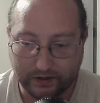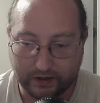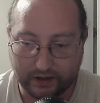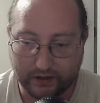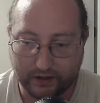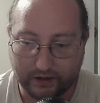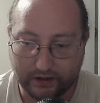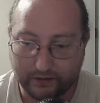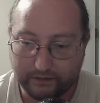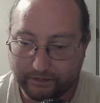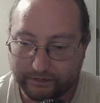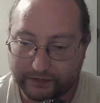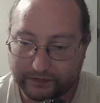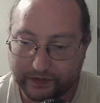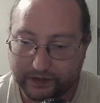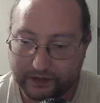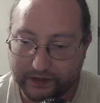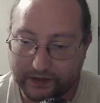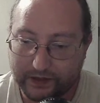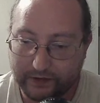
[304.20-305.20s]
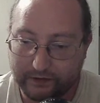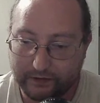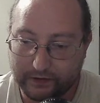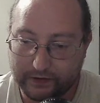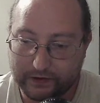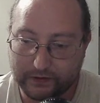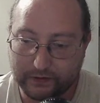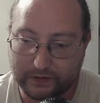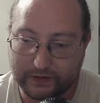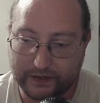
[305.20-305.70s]
though, the
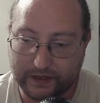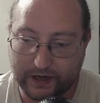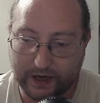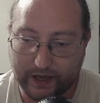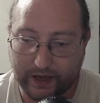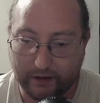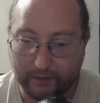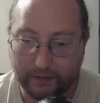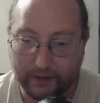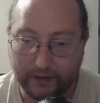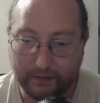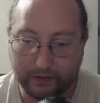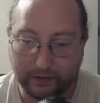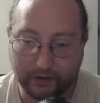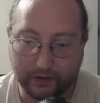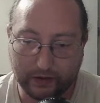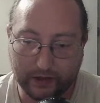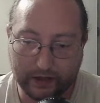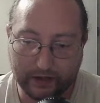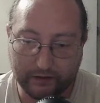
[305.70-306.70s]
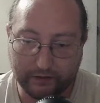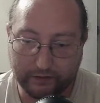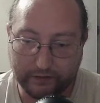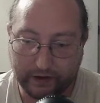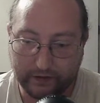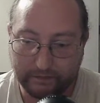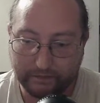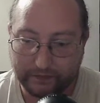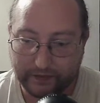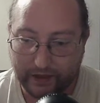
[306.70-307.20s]
difference was in how people lived,
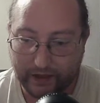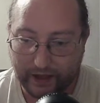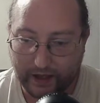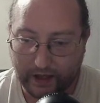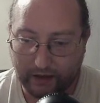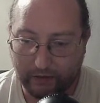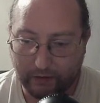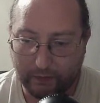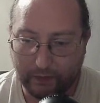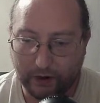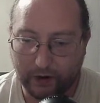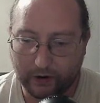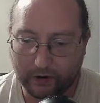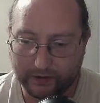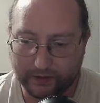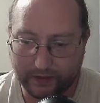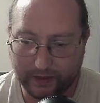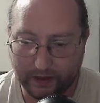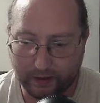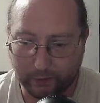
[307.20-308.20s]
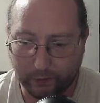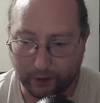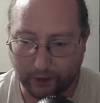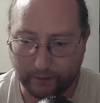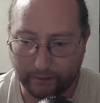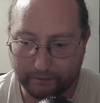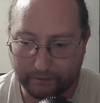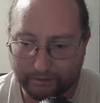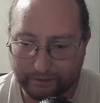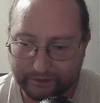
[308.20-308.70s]
how apart they
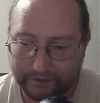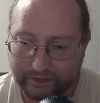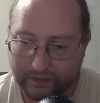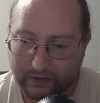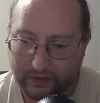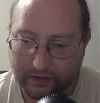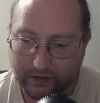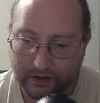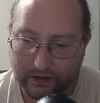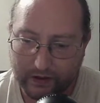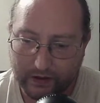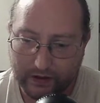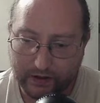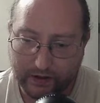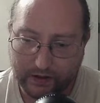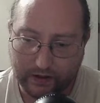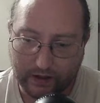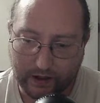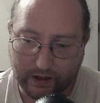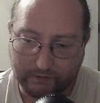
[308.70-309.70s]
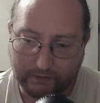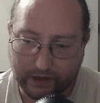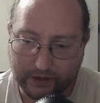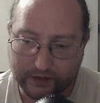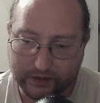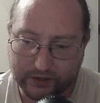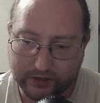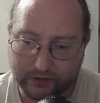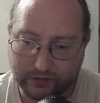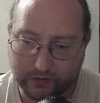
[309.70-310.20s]
were. I'm
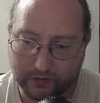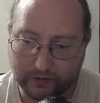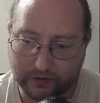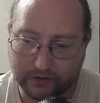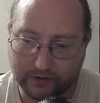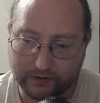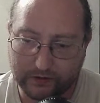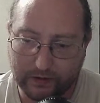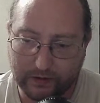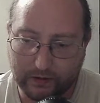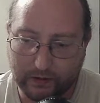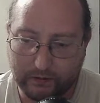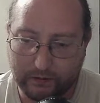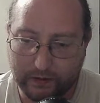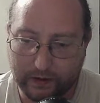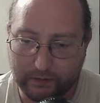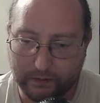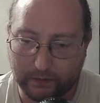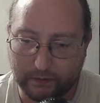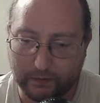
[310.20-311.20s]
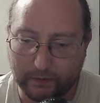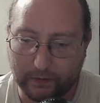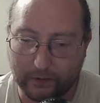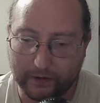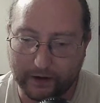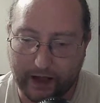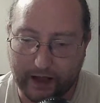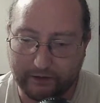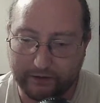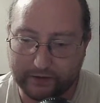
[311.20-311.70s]
not sure people
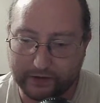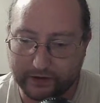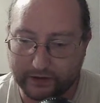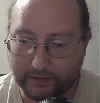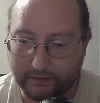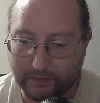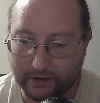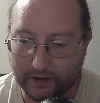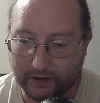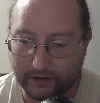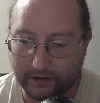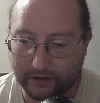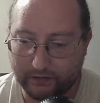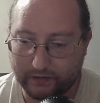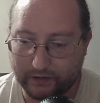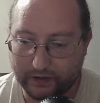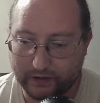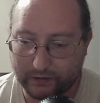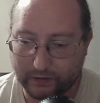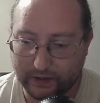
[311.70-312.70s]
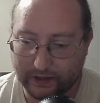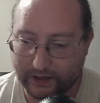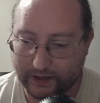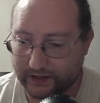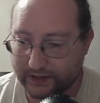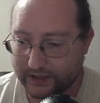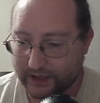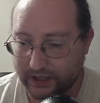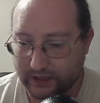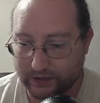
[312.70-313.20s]
born after the middle of the
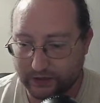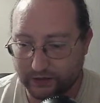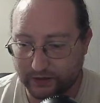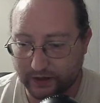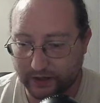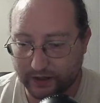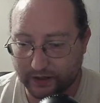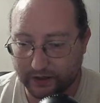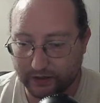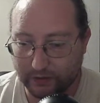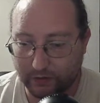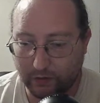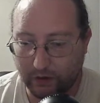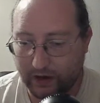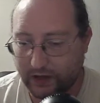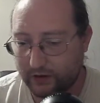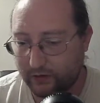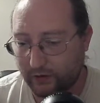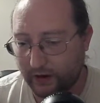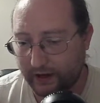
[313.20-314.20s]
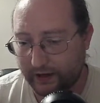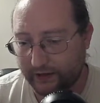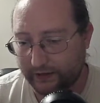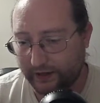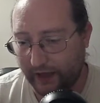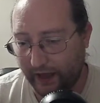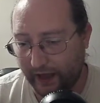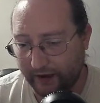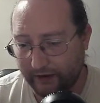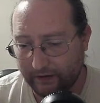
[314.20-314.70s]
20th century could quite credit
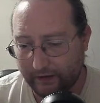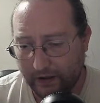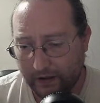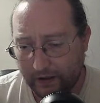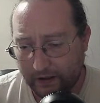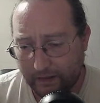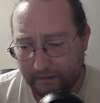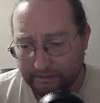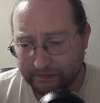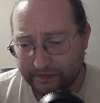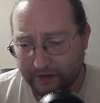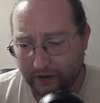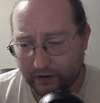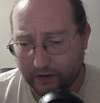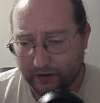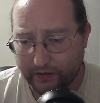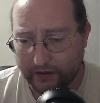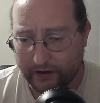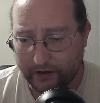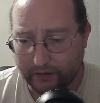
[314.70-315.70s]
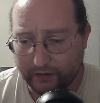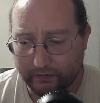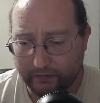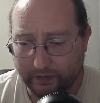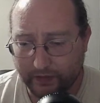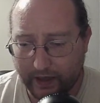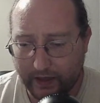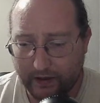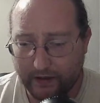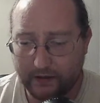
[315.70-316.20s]
that, although
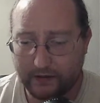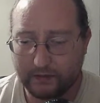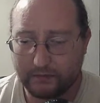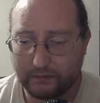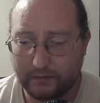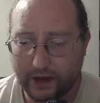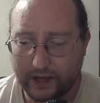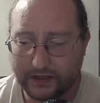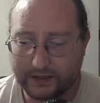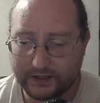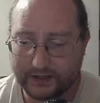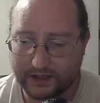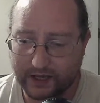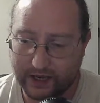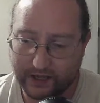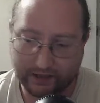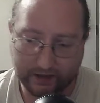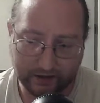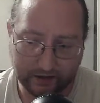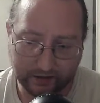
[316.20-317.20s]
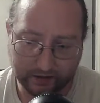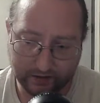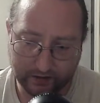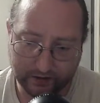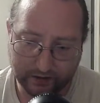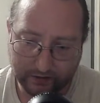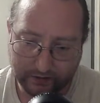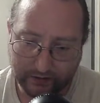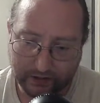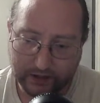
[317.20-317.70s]
they might say they
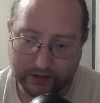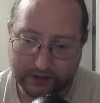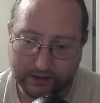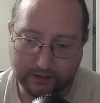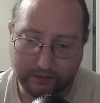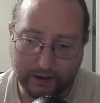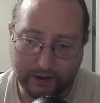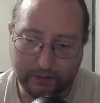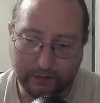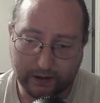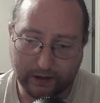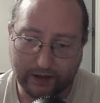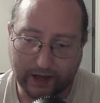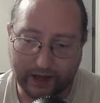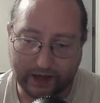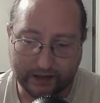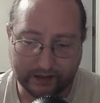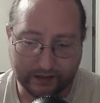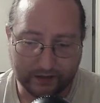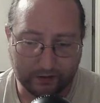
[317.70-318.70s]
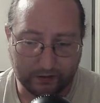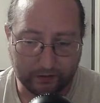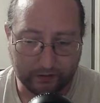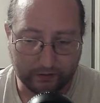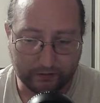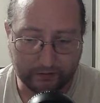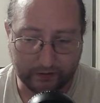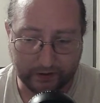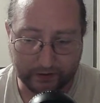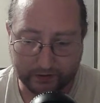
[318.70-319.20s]
could, to be polite to
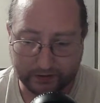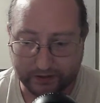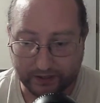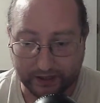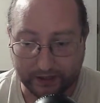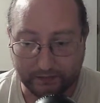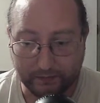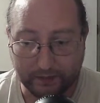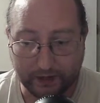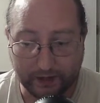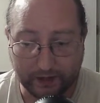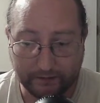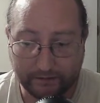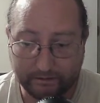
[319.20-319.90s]
old folks like me.